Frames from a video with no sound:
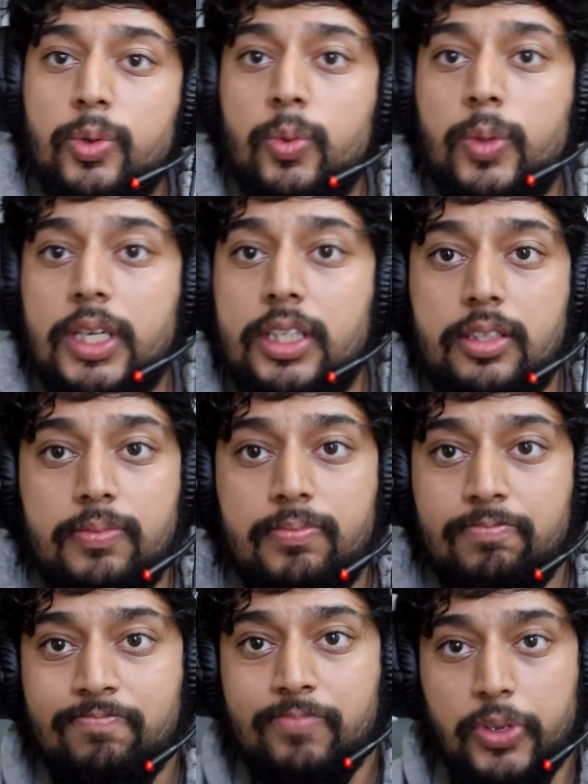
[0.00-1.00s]
with
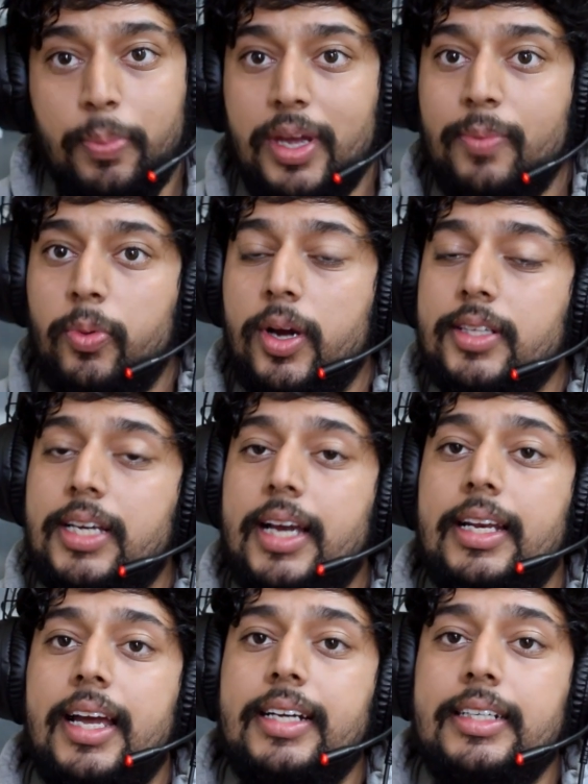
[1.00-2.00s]
the main points
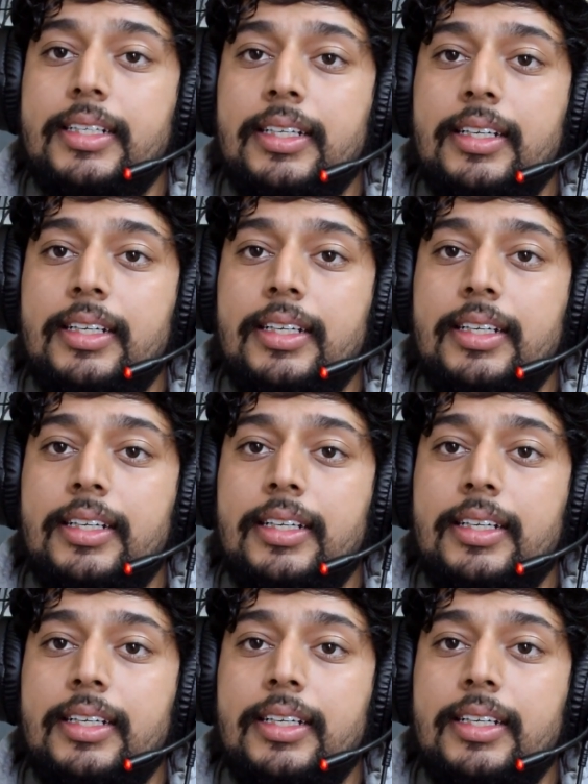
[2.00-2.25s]
highlighted,